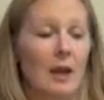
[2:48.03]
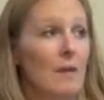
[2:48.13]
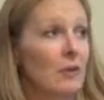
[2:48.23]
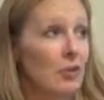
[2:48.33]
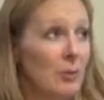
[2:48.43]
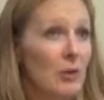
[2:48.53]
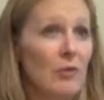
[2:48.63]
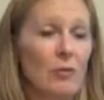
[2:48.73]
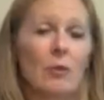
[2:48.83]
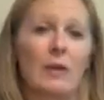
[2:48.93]
and the
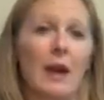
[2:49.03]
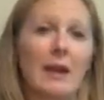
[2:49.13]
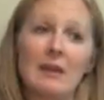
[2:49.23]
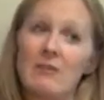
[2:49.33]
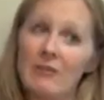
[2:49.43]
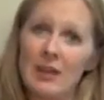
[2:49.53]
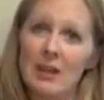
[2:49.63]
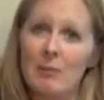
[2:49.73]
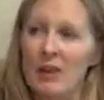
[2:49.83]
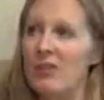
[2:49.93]
cheapest food that I can
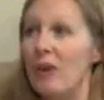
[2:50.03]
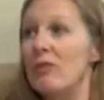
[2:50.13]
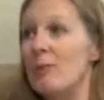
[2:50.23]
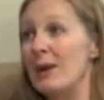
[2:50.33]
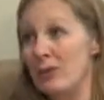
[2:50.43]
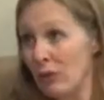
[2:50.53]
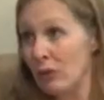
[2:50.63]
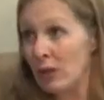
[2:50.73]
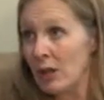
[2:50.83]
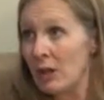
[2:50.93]
feed myself and my
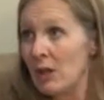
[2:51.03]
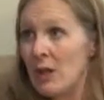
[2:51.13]
children